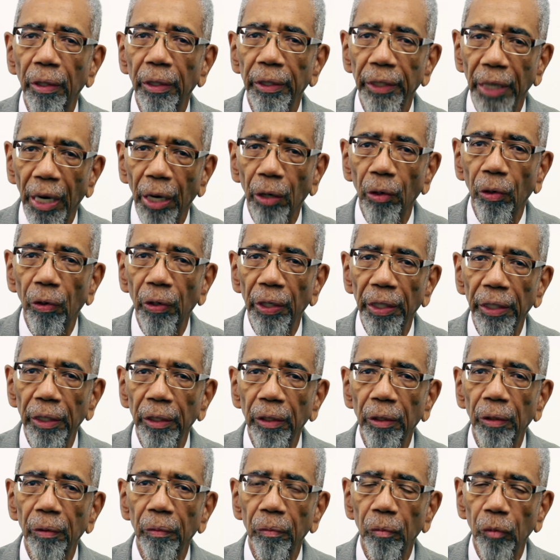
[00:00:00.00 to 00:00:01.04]
not only
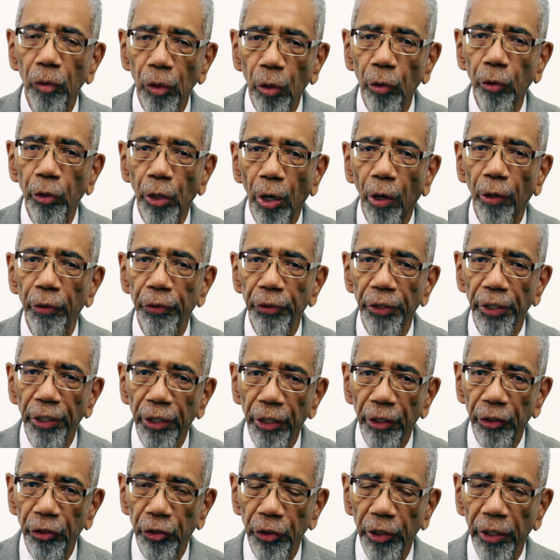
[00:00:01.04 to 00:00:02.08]
low-cost
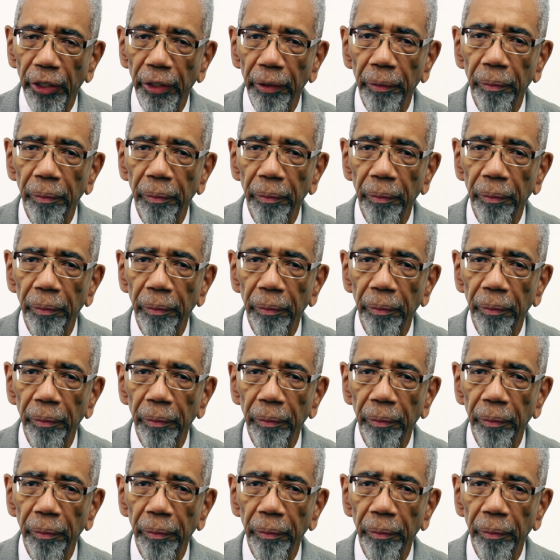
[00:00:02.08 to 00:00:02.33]
energy,